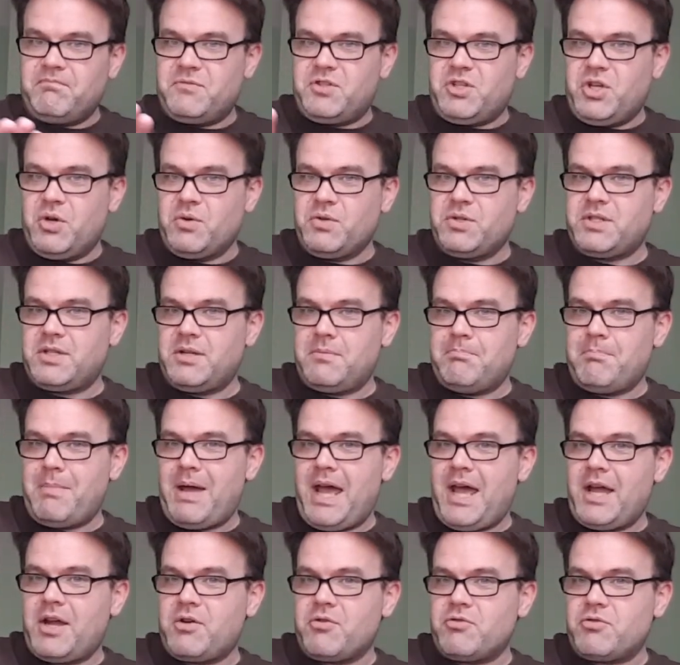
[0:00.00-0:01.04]
toasted
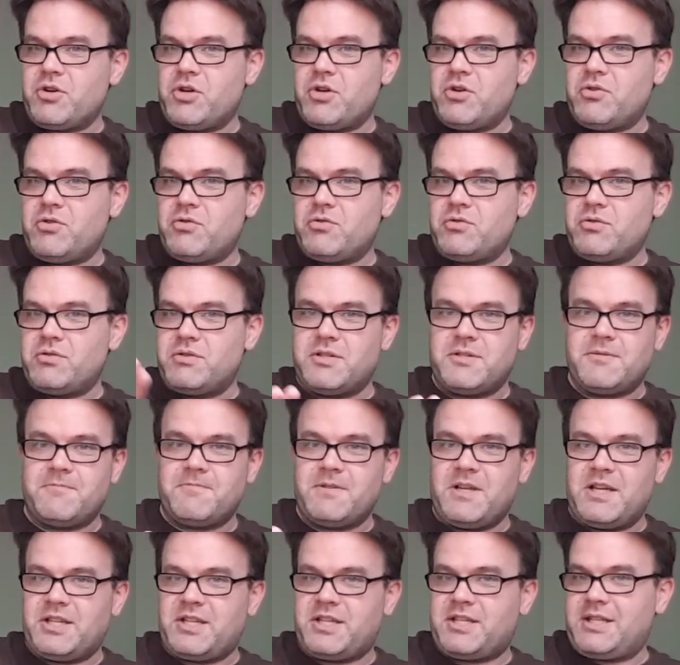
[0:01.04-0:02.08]

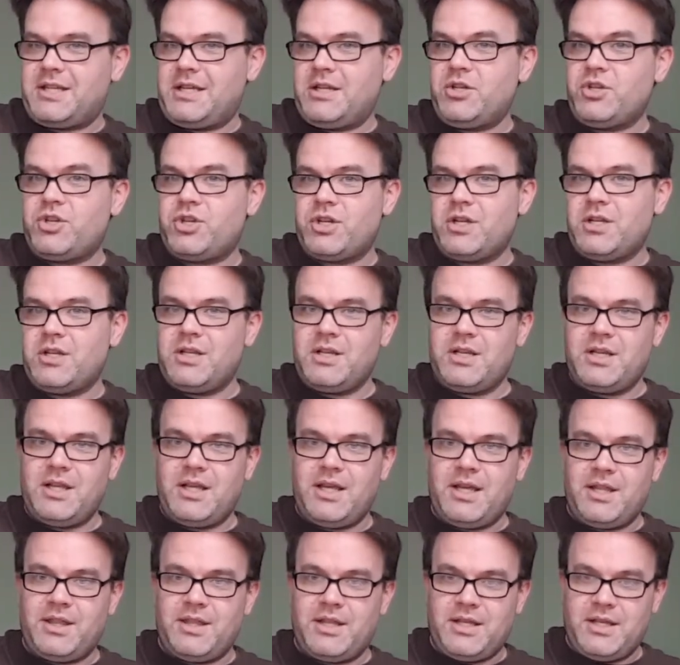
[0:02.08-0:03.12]
macaron ascension,
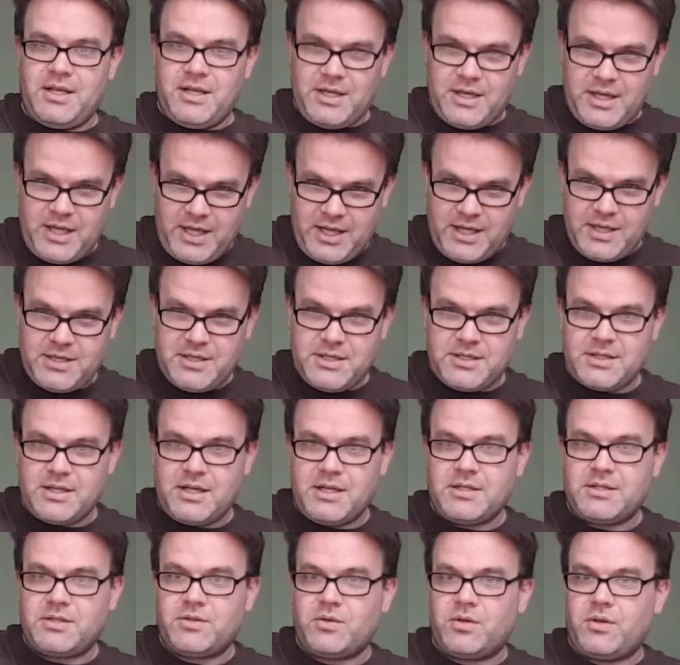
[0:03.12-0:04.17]
and then ends
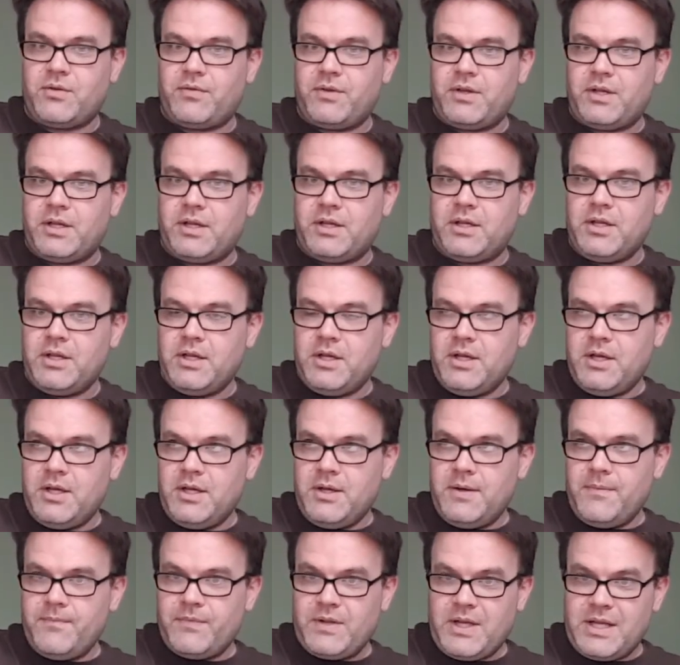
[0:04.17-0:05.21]
on sort of a
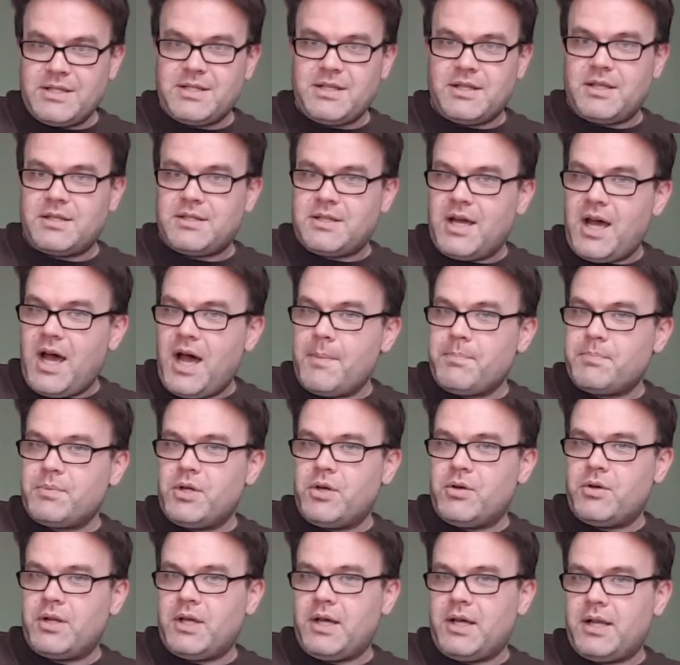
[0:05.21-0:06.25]
ends at the top
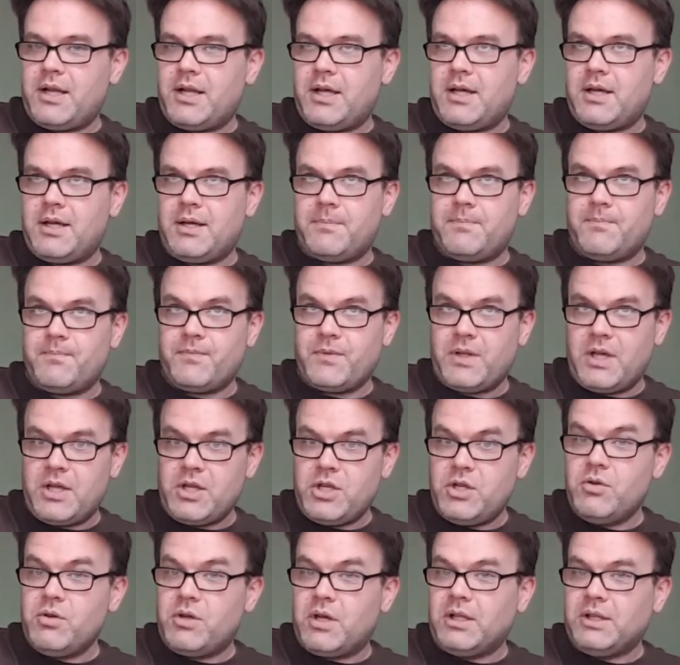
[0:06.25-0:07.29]
note at a, a
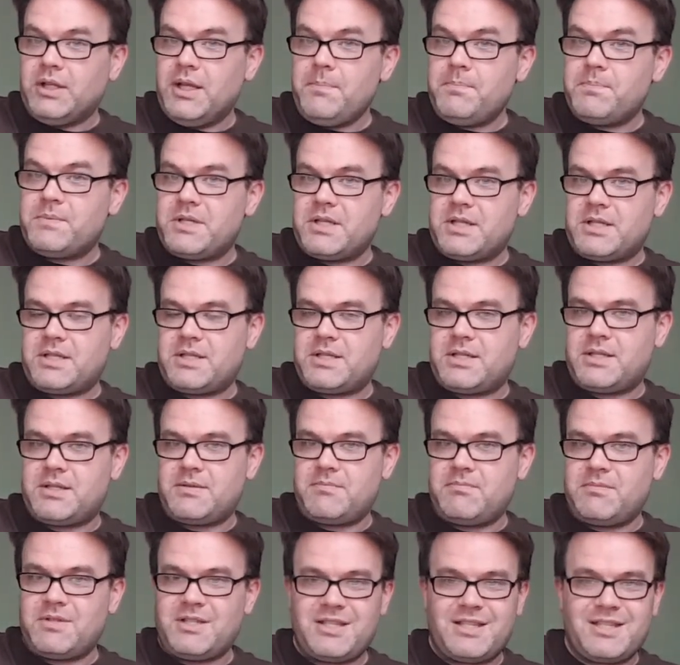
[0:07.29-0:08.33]
eucalyptus
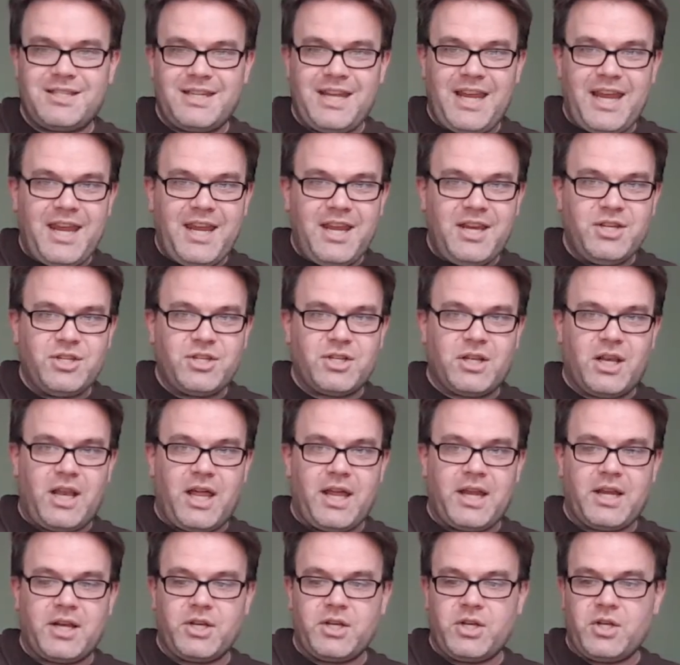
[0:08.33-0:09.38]
sage
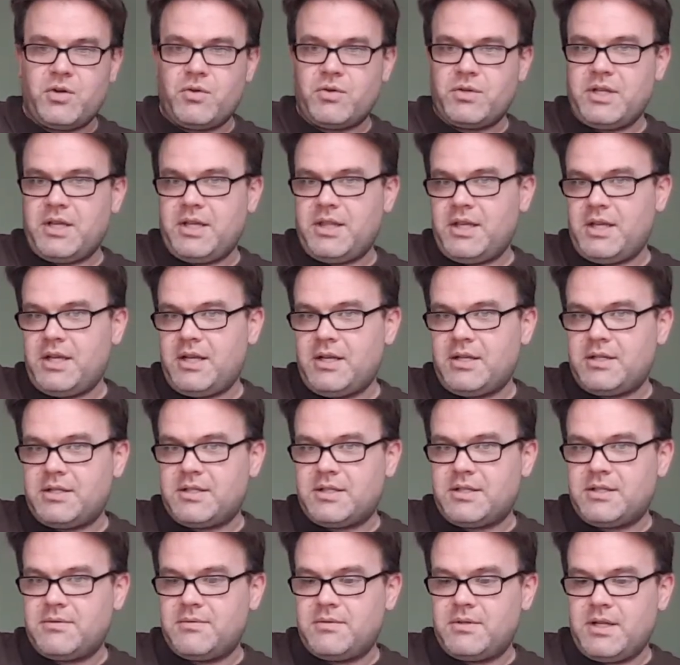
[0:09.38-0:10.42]
like note, and then it
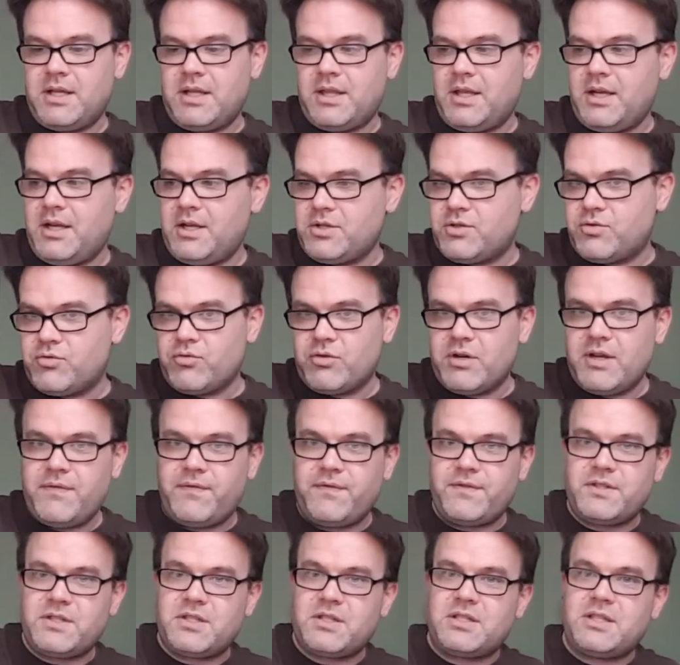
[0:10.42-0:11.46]
and then it
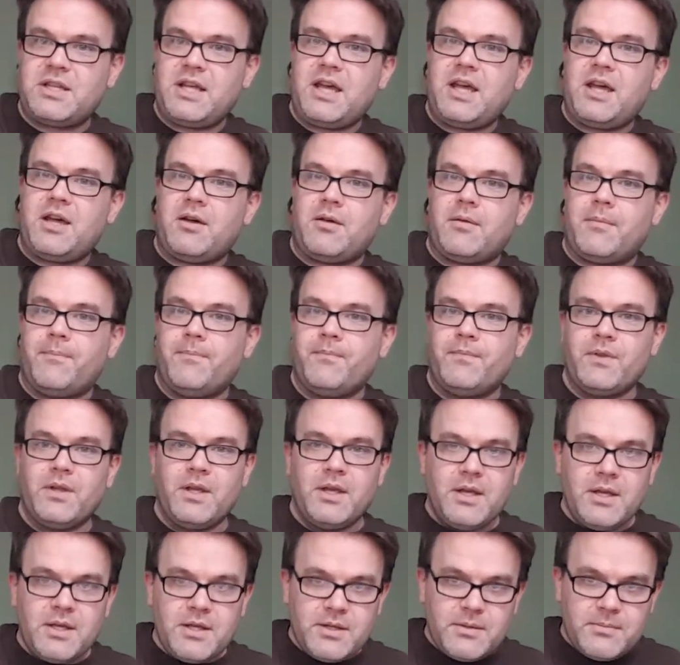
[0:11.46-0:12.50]
drifts down,
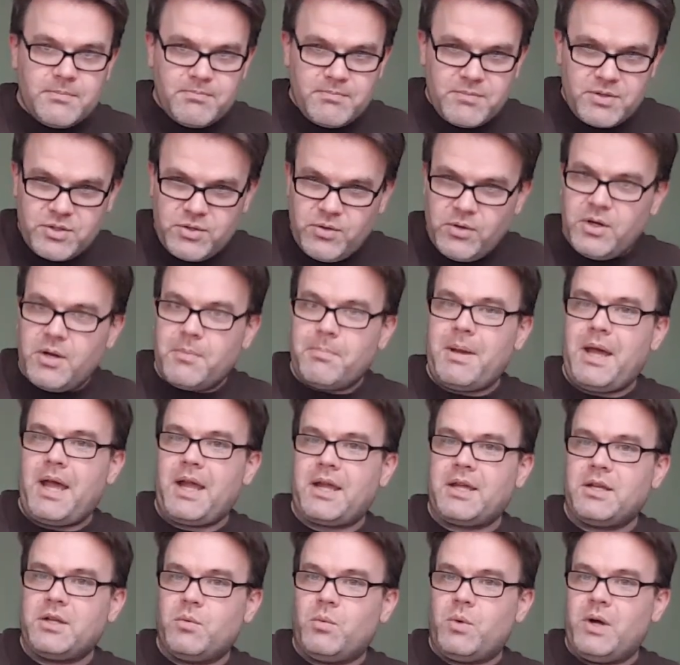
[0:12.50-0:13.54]
sort of
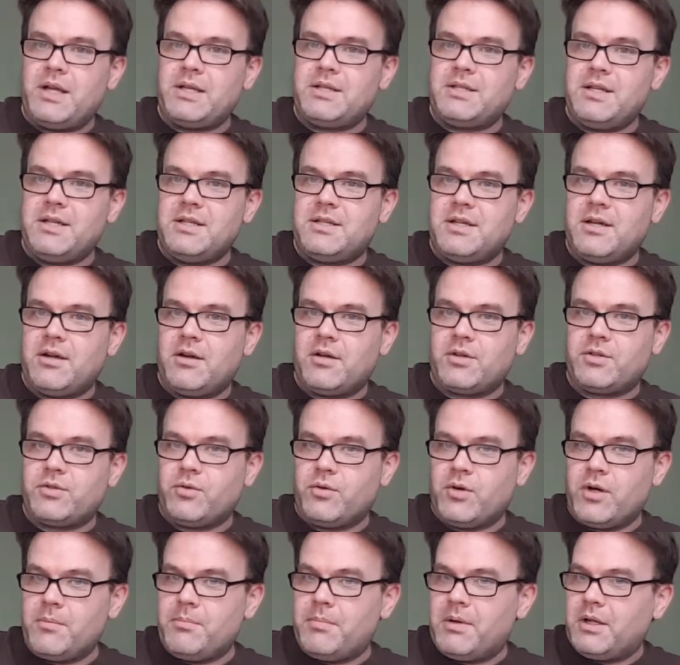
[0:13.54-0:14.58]
back into white tea
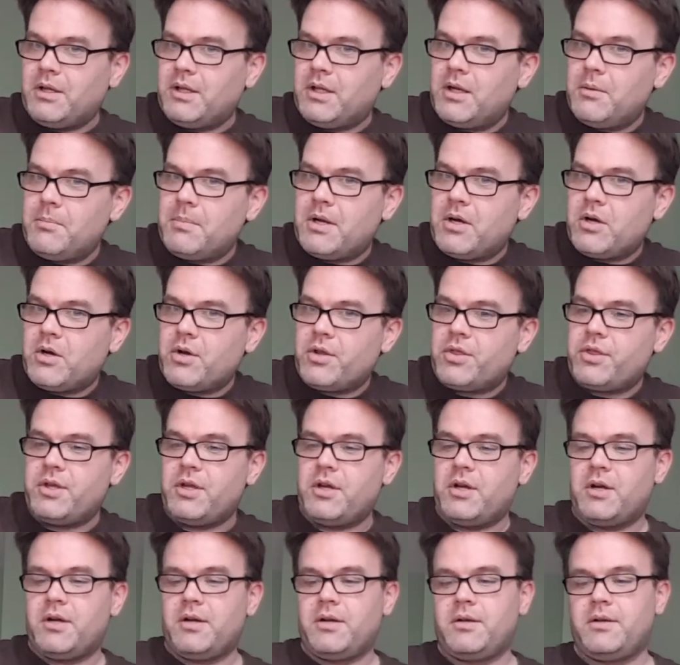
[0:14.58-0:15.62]
territory, but a little bit
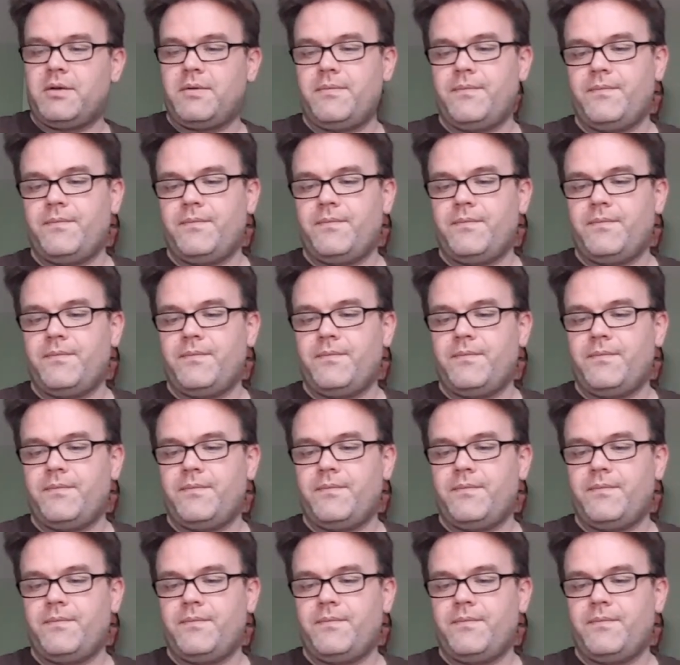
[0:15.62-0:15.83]
earthier.